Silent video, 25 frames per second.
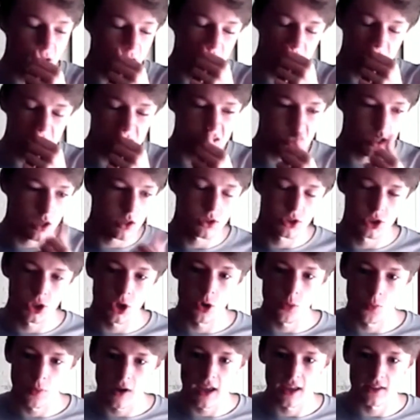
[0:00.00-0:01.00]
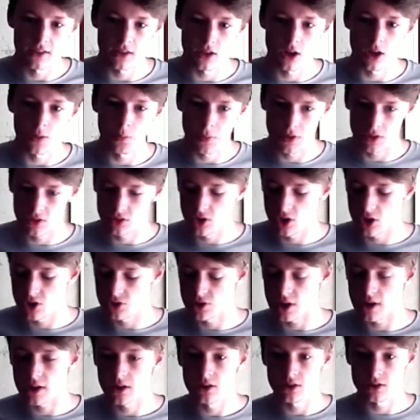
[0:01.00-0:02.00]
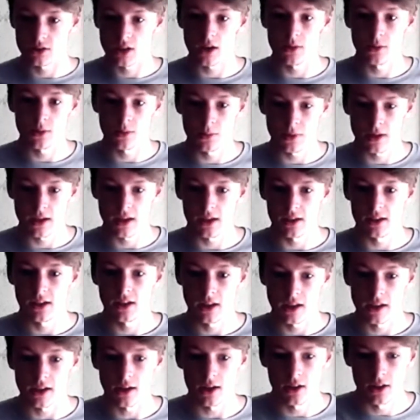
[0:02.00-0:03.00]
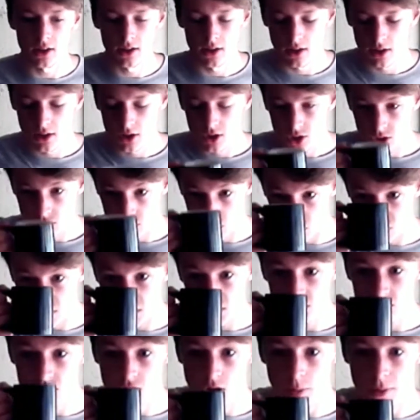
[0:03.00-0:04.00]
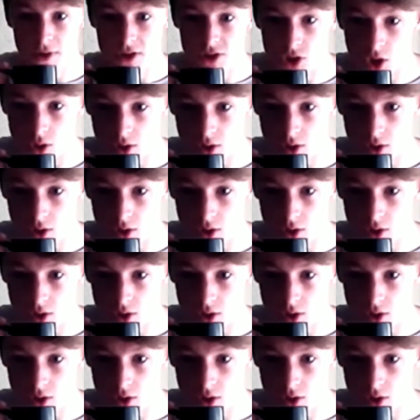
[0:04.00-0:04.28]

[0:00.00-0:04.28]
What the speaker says: It's not Joe blended up into a drink, because that would be illegal. So this is Cuppa Joe.